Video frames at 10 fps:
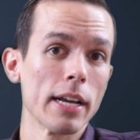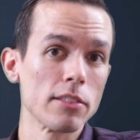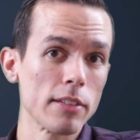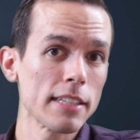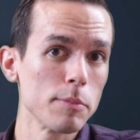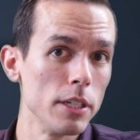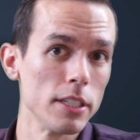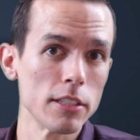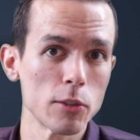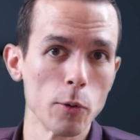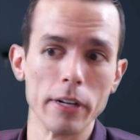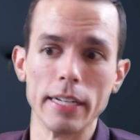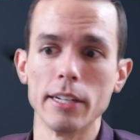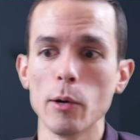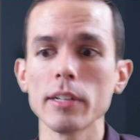Okay, so that's Amelia's story.
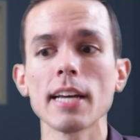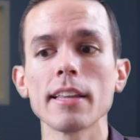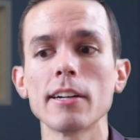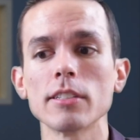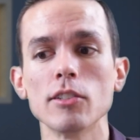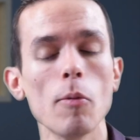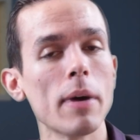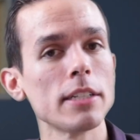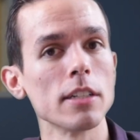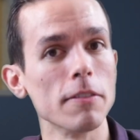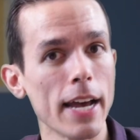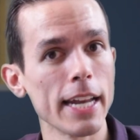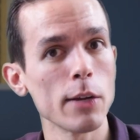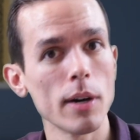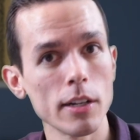Notice how there is no mention of
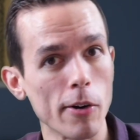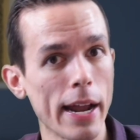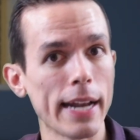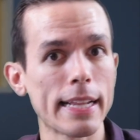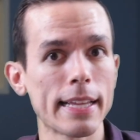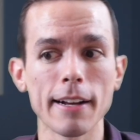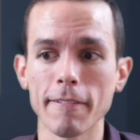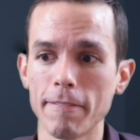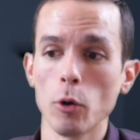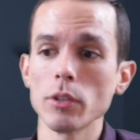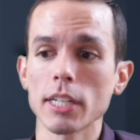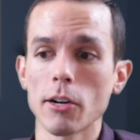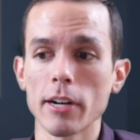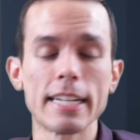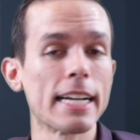anyone or anything forcing
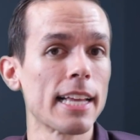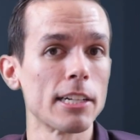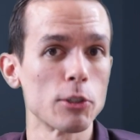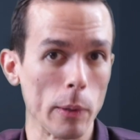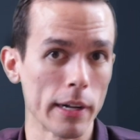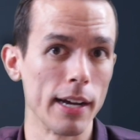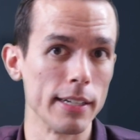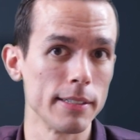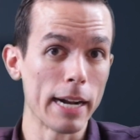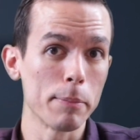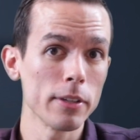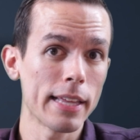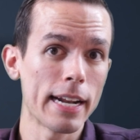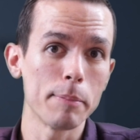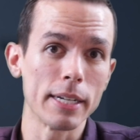her to take that shortcut. And I point
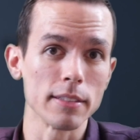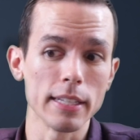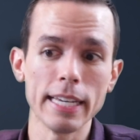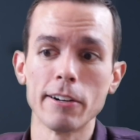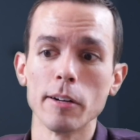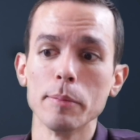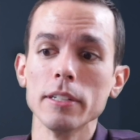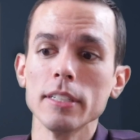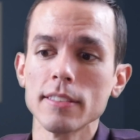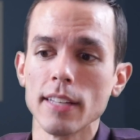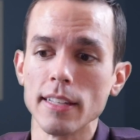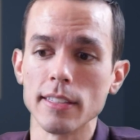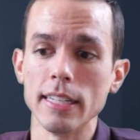that out because later Amelia says